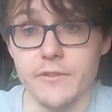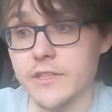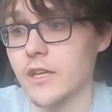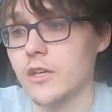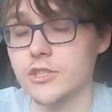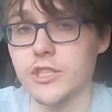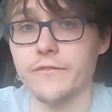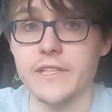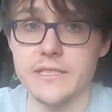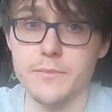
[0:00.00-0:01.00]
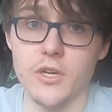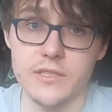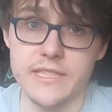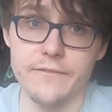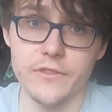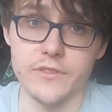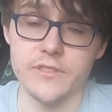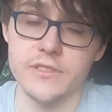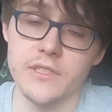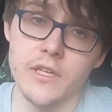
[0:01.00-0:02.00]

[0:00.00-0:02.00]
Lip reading: They're enlarged over this Mark 7's